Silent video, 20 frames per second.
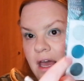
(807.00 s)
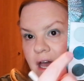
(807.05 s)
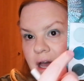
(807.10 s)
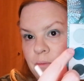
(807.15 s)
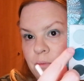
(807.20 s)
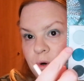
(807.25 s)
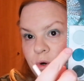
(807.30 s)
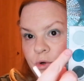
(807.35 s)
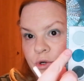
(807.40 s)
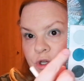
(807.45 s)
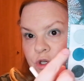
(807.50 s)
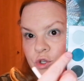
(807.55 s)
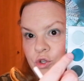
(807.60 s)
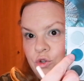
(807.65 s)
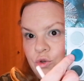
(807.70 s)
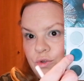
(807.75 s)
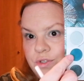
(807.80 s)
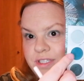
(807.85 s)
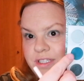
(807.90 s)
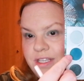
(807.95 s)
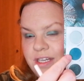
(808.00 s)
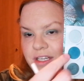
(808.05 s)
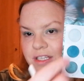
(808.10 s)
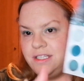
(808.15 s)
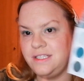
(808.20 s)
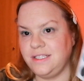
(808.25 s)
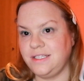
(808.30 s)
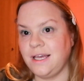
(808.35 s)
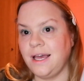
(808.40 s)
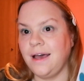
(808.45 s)
and we're going to use
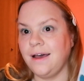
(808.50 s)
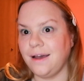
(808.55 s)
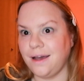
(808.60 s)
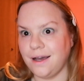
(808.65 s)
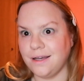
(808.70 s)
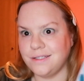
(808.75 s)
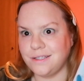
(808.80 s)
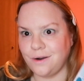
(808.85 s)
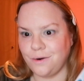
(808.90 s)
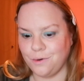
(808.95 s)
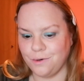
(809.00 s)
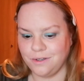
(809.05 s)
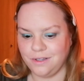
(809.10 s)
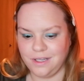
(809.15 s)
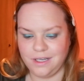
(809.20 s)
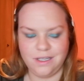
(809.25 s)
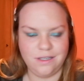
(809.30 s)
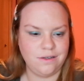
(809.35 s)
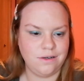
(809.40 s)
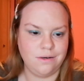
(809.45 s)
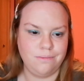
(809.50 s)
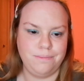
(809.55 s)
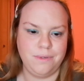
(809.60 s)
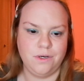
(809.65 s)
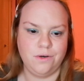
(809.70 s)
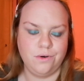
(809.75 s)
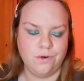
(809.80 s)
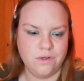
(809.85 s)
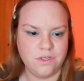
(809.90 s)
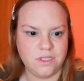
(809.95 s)
this as our liner
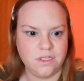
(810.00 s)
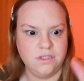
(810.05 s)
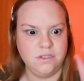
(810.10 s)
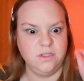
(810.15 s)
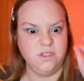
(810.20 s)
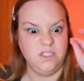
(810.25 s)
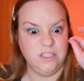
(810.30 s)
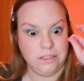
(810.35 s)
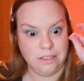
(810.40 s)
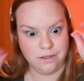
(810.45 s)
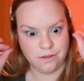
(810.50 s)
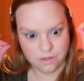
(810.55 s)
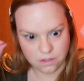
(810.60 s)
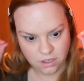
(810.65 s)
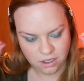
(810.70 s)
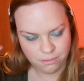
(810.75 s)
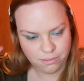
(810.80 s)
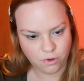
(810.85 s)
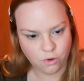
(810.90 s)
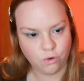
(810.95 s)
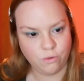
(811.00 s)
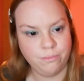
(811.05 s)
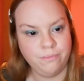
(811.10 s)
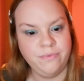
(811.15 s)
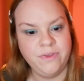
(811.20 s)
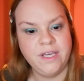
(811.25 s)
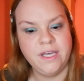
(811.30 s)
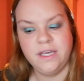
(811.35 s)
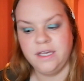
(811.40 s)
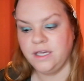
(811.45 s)
because it is the bomb.
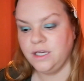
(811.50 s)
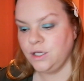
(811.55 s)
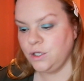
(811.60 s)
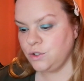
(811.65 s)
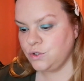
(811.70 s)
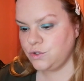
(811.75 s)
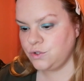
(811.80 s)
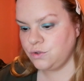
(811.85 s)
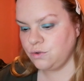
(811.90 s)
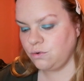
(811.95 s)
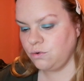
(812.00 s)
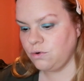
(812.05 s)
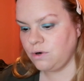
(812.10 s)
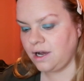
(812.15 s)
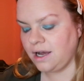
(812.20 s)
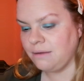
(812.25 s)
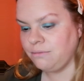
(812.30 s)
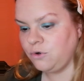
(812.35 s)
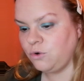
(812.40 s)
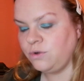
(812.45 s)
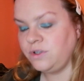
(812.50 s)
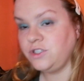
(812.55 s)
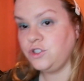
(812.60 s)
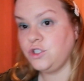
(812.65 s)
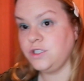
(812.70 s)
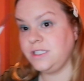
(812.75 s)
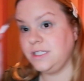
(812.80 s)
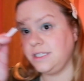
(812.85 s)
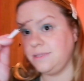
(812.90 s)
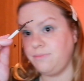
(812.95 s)
So I'm going to
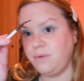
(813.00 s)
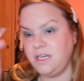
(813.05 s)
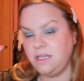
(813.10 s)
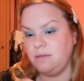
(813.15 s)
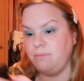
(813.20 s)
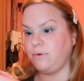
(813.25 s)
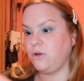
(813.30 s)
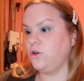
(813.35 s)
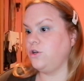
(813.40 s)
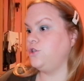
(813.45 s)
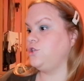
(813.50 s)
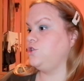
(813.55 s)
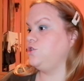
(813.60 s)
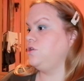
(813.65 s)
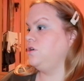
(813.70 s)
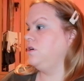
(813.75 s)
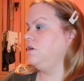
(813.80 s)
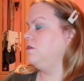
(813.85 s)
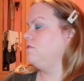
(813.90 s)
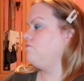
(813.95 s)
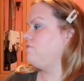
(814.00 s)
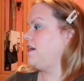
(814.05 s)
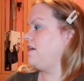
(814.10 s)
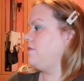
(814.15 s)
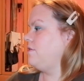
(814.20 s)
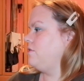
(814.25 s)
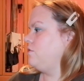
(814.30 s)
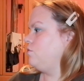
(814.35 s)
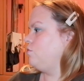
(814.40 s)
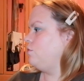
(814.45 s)
just spray the brush
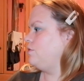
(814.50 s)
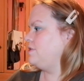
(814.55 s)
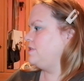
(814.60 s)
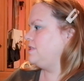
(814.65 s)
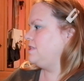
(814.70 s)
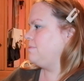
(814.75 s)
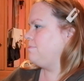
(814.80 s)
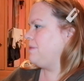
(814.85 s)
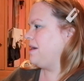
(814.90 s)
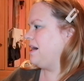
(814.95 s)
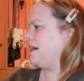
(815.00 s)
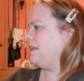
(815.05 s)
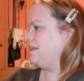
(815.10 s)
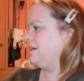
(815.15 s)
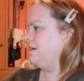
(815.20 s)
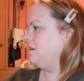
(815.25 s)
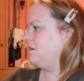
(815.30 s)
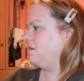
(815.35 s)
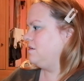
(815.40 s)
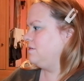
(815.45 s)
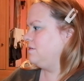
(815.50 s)
rather than onto the palette.